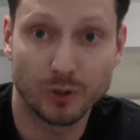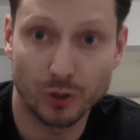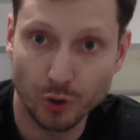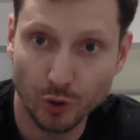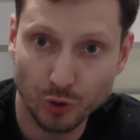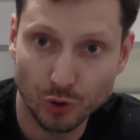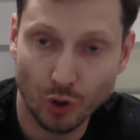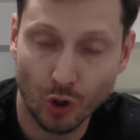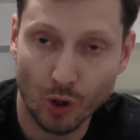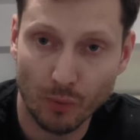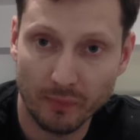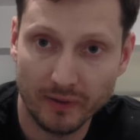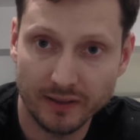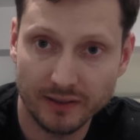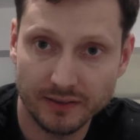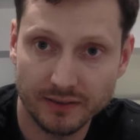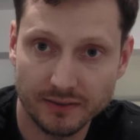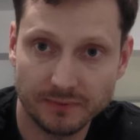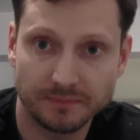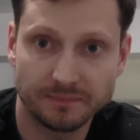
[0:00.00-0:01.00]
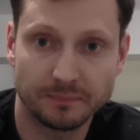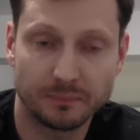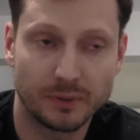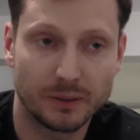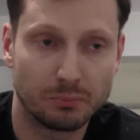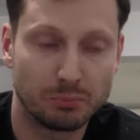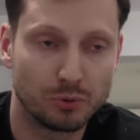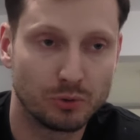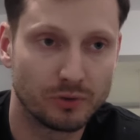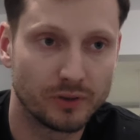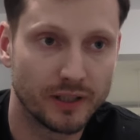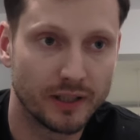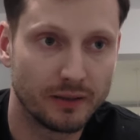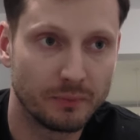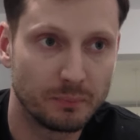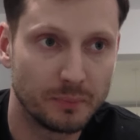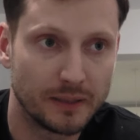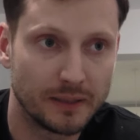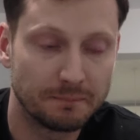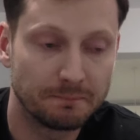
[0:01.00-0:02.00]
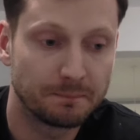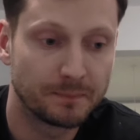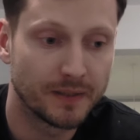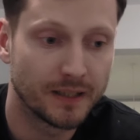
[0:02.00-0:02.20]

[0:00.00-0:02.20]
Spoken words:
good comments people gave me